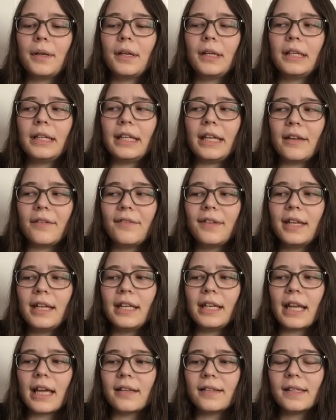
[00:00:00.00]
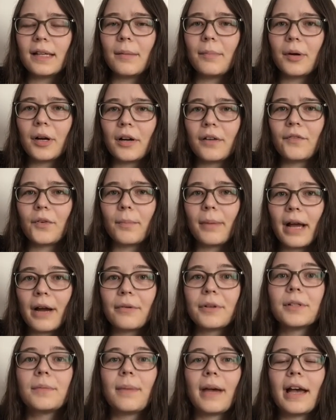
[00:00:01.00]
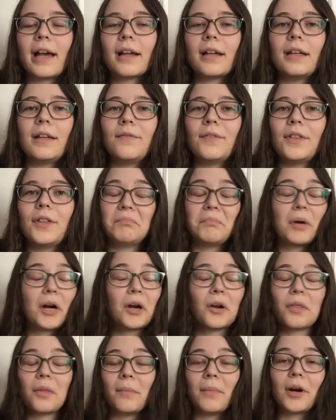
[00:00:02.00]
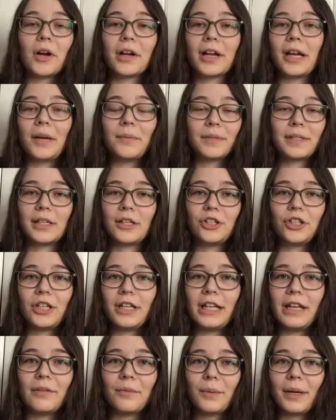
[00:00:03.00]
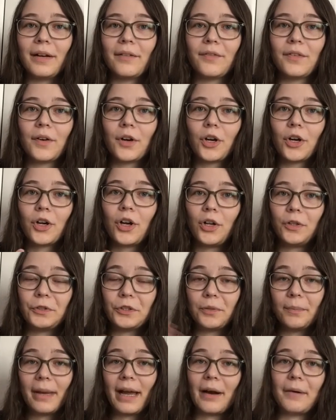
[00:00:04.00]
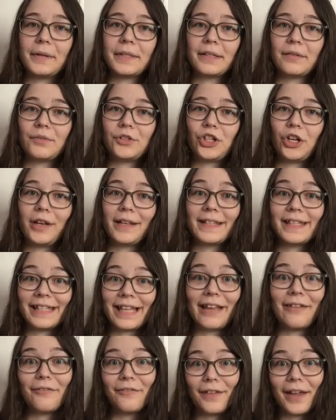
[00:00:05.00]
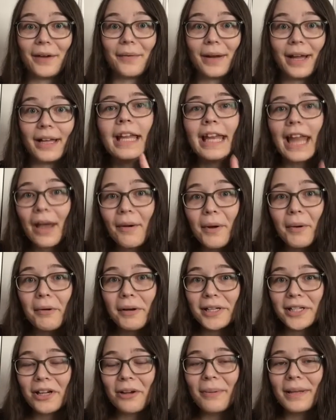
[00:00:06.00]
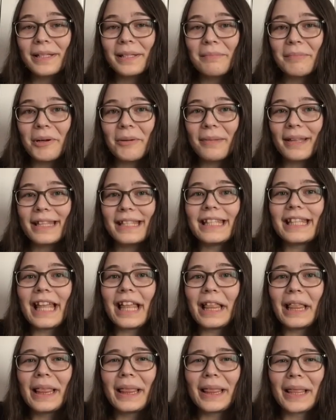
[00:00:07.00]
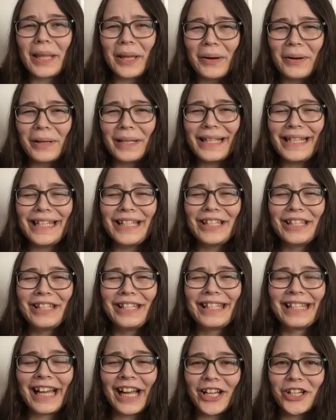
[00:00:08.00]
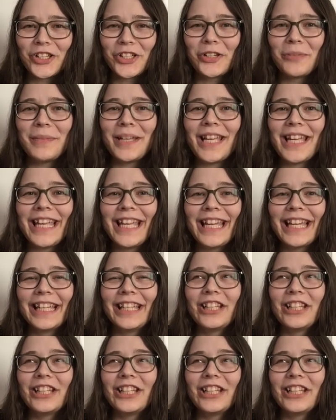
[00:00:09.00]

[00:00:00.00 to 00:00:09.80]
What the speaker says: giving Nesta part of her powers back, even though part of the bargain was that she'd get rid of her cauldron powers if she could save Feyre. Now I want to talk about some moments that literally just touched me